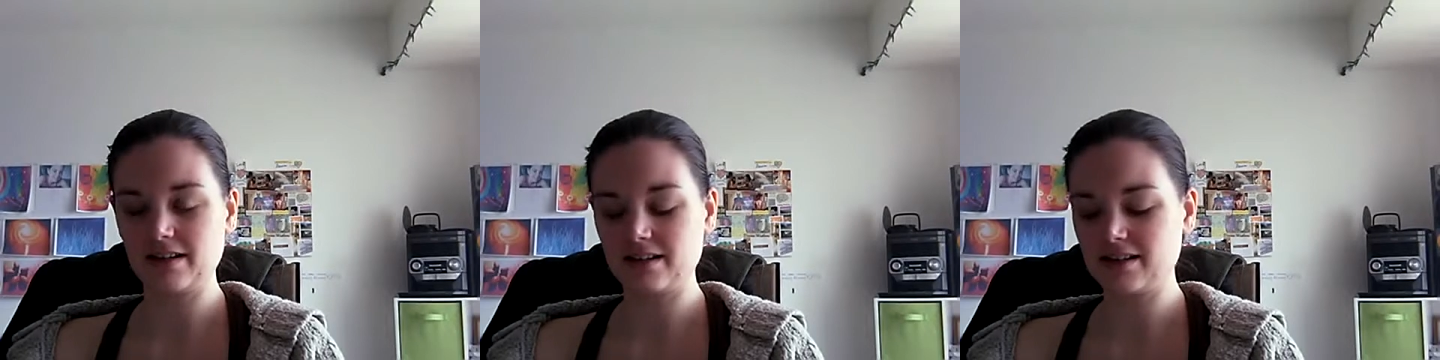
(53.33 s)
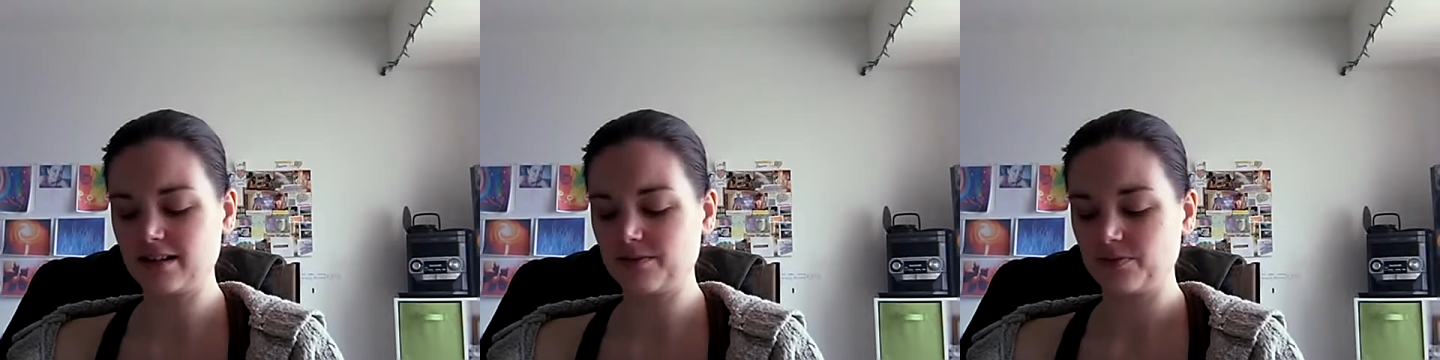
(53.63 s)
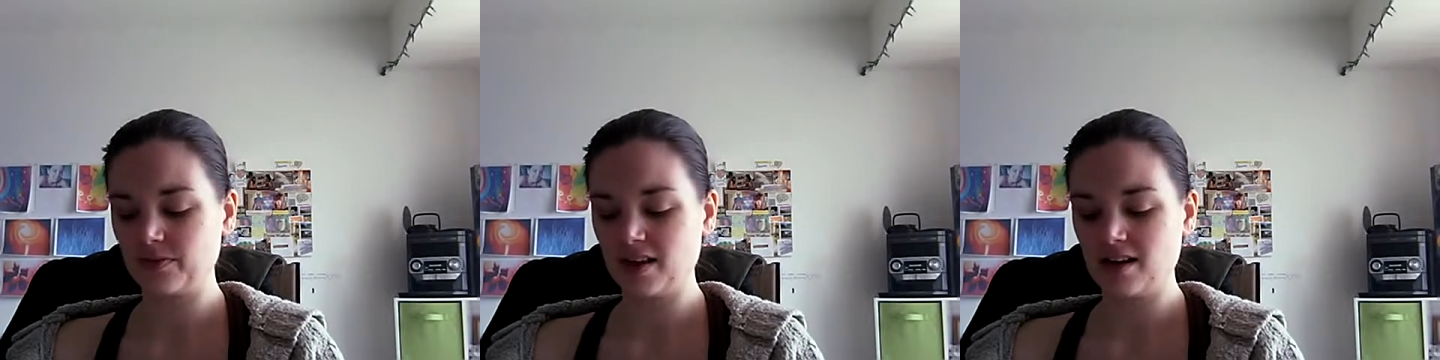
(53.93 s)
It's like
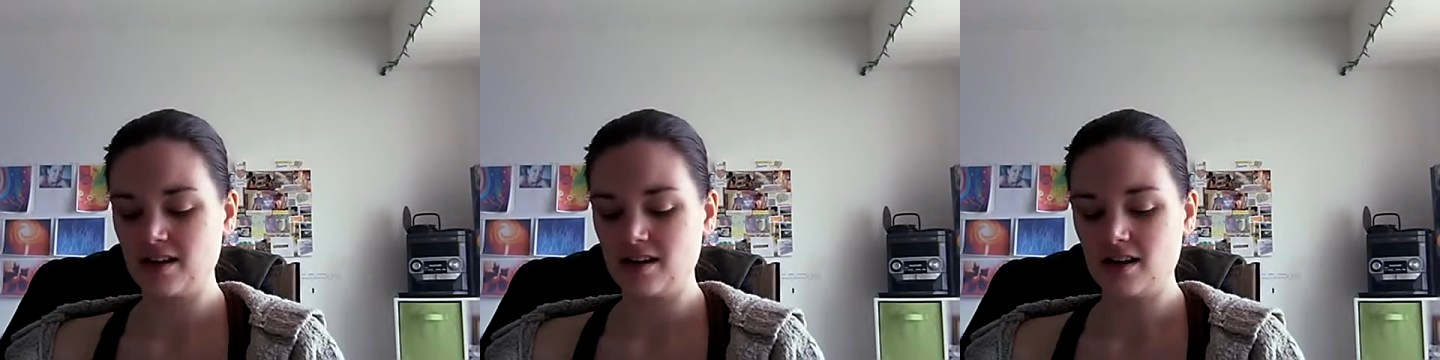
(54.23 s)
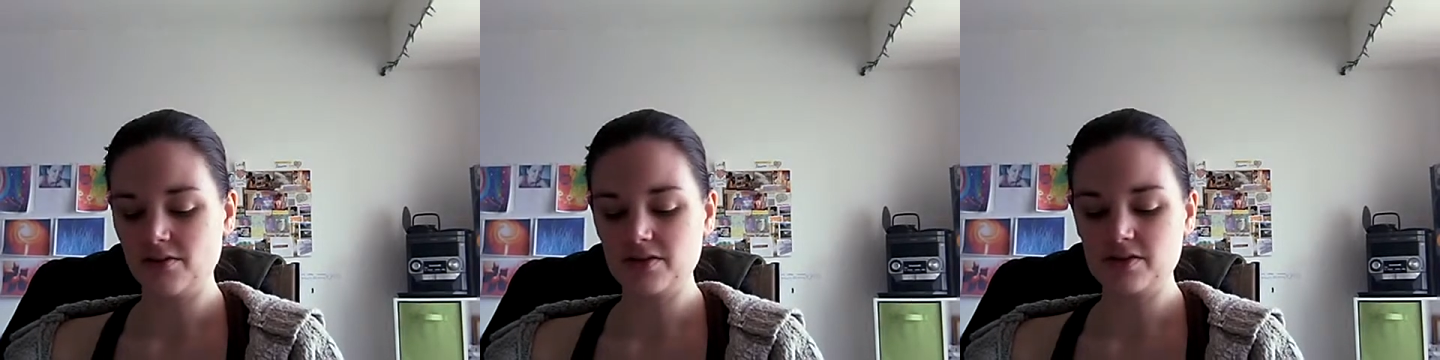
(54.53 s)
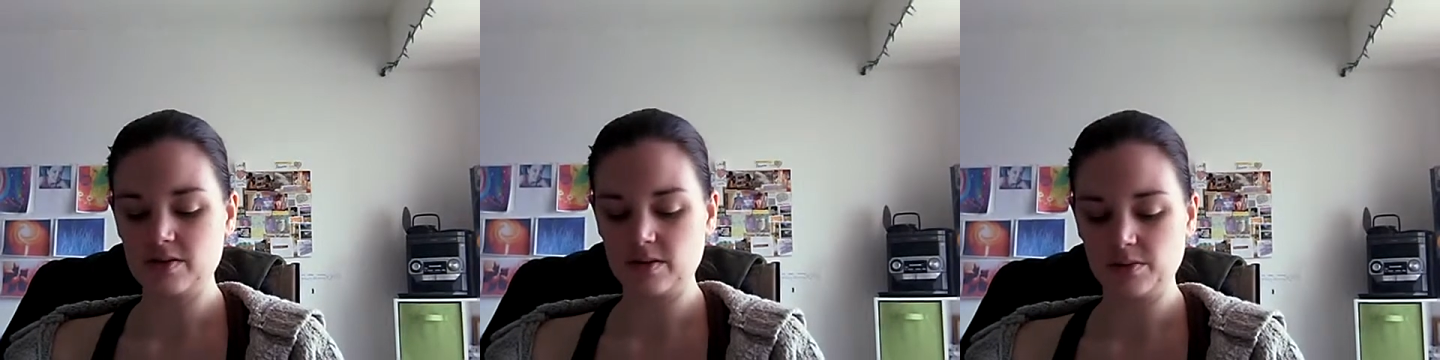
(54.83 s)
I'm one of
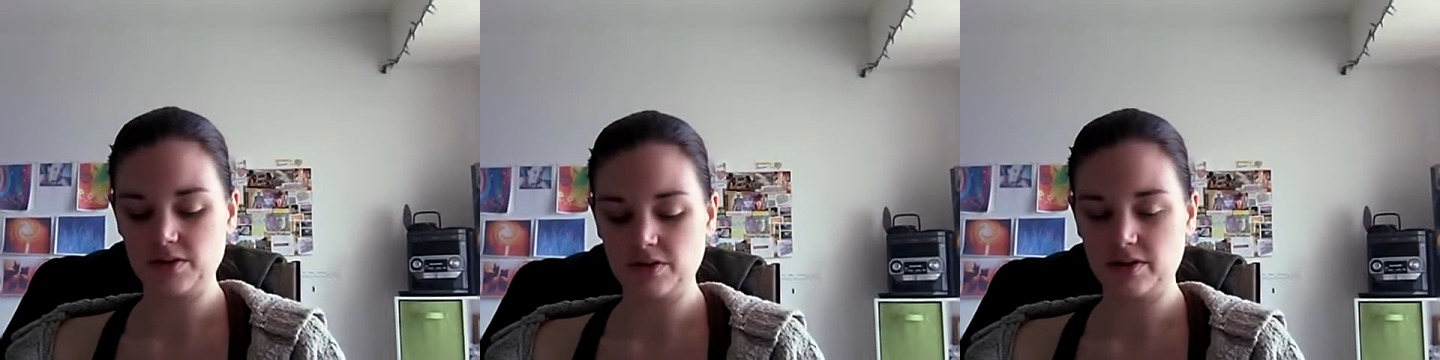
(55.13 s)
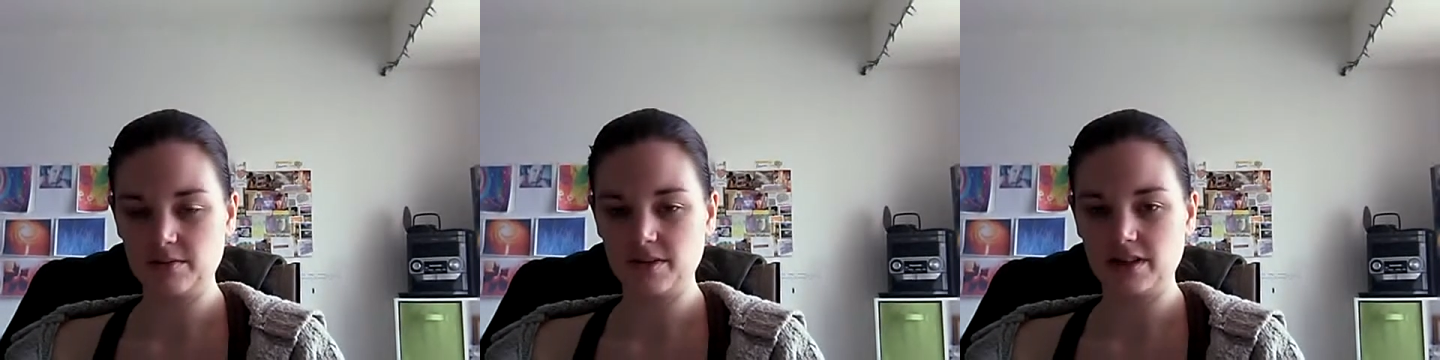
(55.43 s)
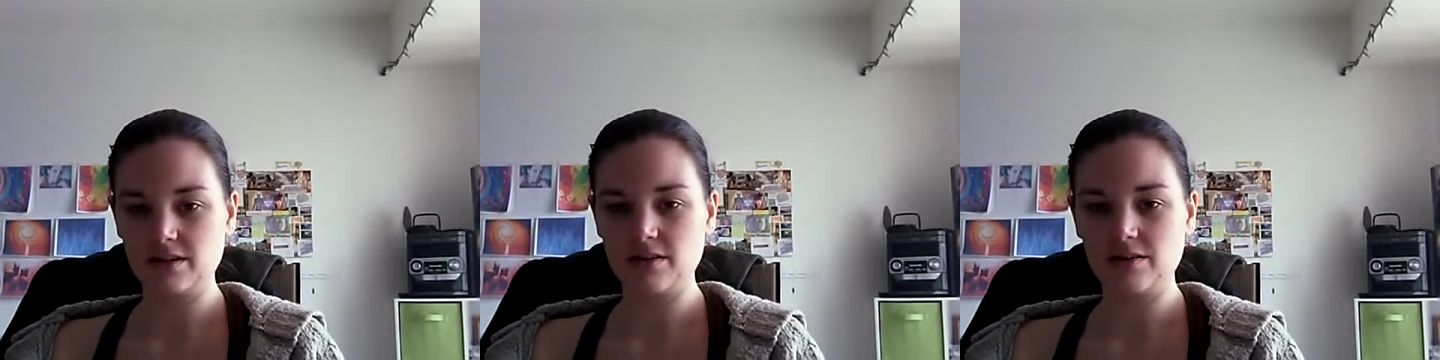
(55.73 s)
those people who grew up
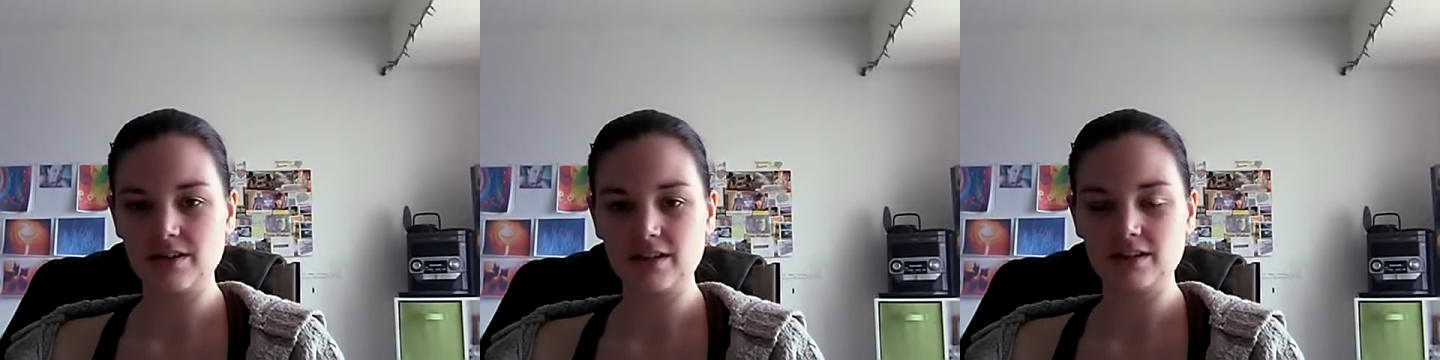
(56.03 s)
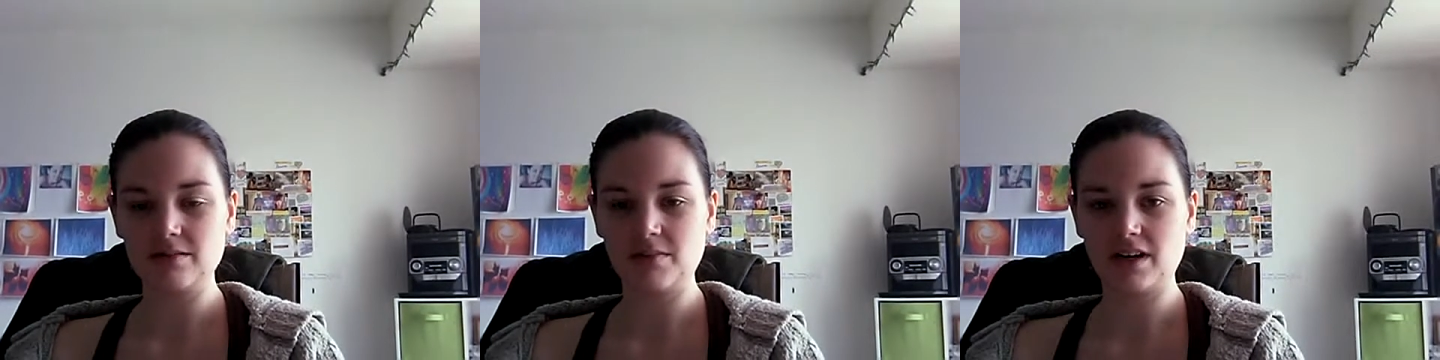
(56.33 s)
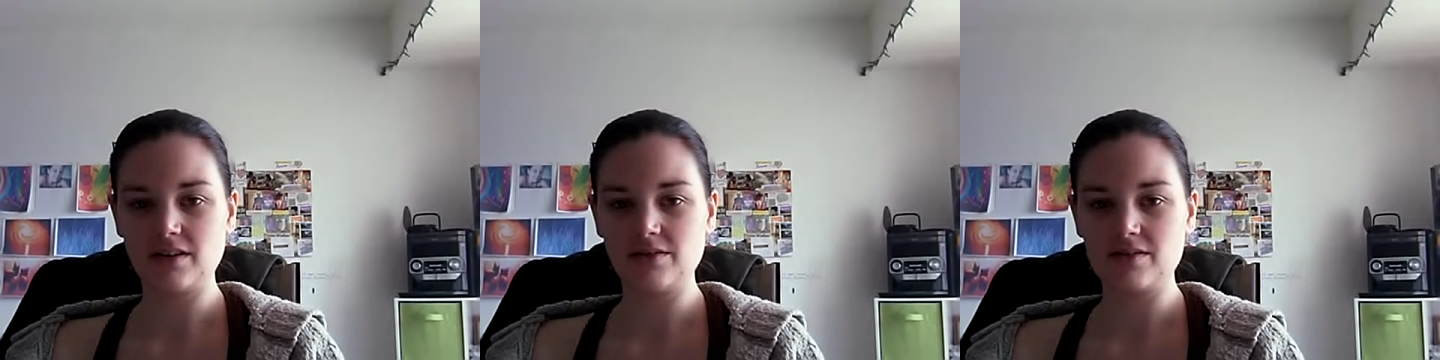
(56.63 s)
knowing
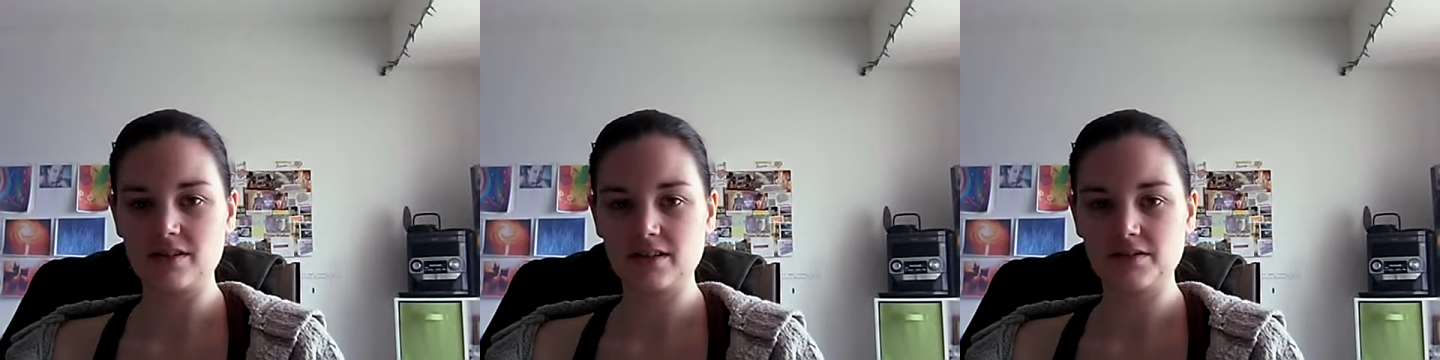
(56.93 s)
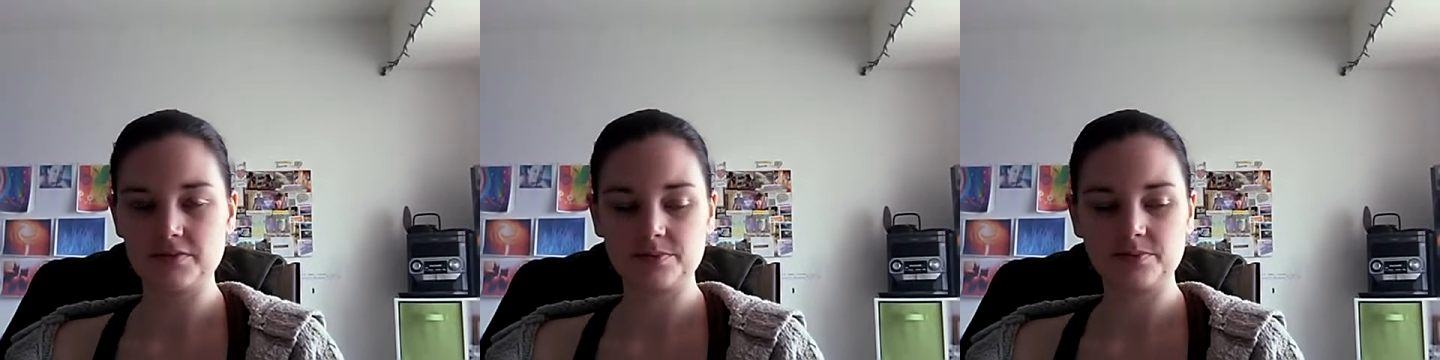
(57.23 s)
my own stuff.